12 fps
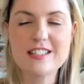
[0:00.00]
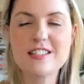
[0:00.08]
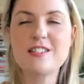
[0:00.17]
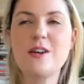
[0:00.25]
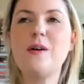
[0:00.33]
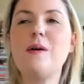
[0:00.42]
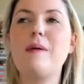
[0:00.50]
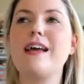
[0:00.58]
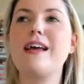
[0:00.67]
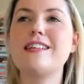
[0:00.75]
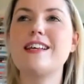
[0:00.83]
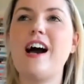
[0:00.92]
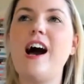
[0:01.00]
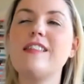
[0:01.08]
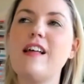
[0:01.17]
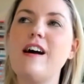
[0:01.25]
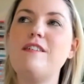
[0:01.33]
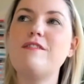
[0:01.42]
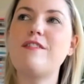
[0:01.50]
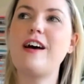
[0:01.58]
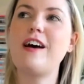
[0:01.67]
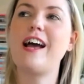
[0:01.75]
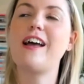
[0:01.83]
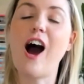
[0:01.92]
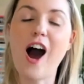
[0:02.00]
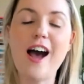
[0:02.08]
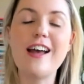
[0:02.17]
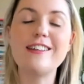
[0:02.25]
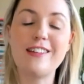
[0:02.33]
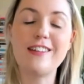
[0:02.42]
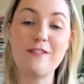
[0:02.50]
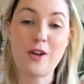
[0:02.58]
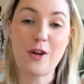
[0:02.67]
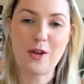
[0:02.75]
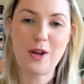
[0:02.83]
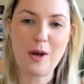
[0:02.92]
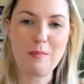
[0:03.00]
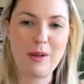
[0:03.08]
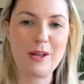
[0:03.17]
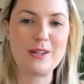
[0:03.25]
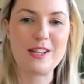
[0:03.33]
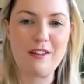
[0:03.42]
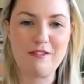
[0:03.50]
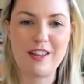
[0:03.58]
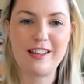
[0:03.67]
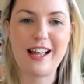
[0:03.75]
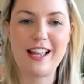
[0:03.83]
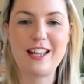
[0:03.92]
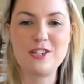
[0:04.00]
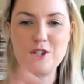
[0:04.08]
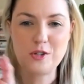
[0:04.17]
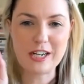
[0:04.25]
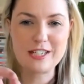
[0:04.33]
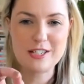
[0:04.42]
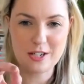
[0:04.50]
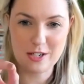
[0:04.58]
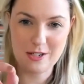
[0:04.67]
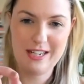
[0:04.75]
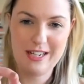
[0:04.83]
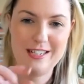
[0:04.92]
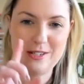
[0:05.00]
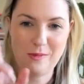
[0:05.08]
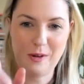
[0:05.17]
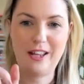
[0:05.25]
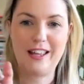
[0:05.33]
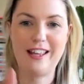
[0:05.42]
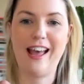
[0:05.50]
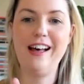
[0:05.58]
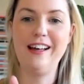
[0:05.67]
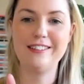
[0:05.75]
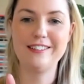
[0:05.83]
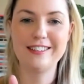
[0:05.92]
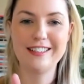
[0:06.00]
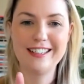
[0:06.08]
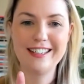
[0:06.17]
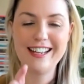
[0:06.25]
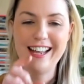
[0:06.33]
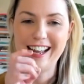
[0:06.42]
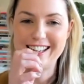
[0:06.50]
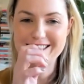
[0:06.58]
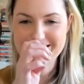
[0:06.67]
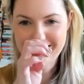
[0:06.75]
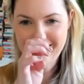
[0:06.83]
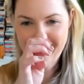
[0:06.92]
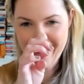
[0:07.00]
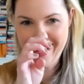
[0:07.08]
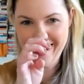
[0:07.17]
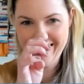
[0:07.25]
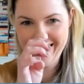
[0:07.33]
is so amazing. I love yoga because I feel like it tricks you into working out. It's like,